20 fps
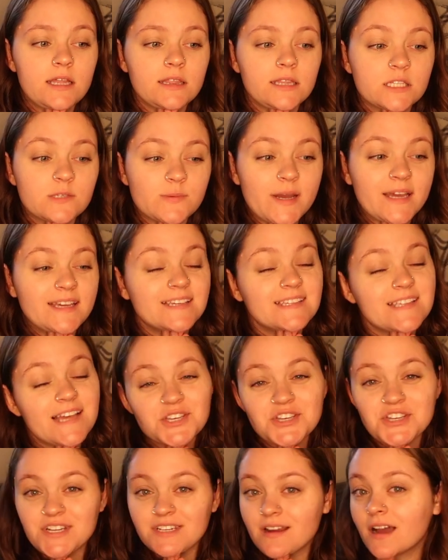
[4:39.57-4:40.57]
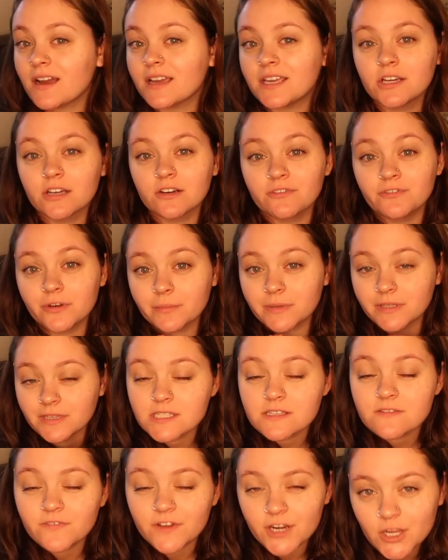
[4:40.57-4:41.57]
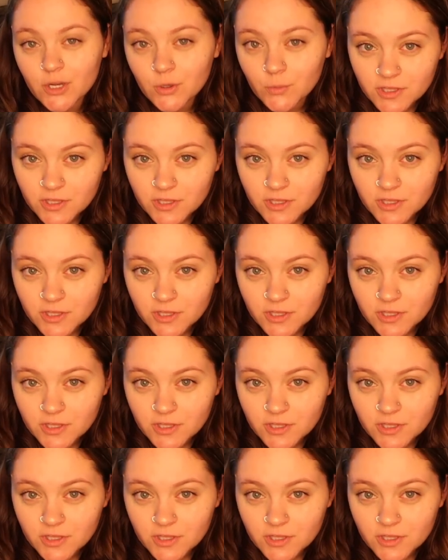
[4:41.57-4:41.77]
That's why he's actually not here filming this video